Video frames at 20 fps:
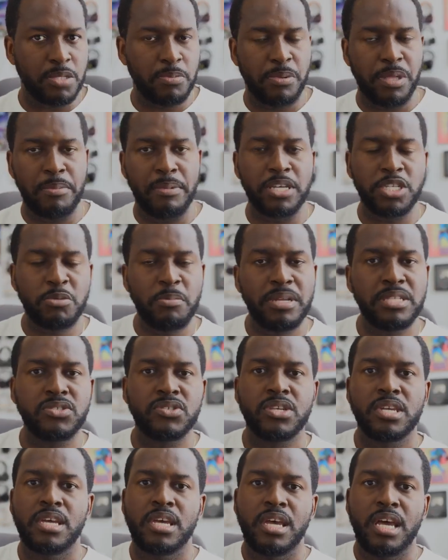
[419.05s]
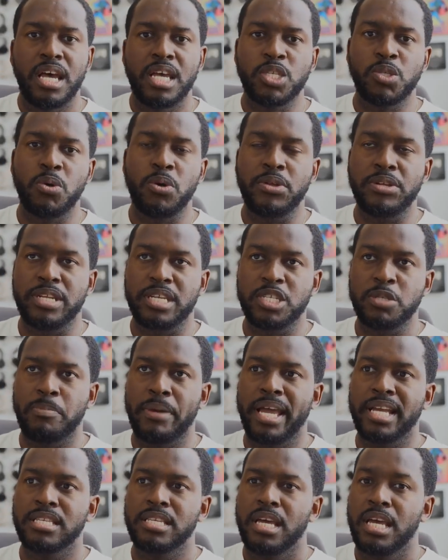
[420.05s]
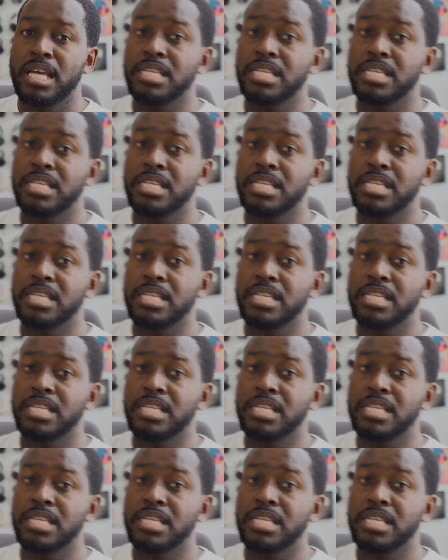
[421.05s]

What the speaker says: display measurements, as you all would expect.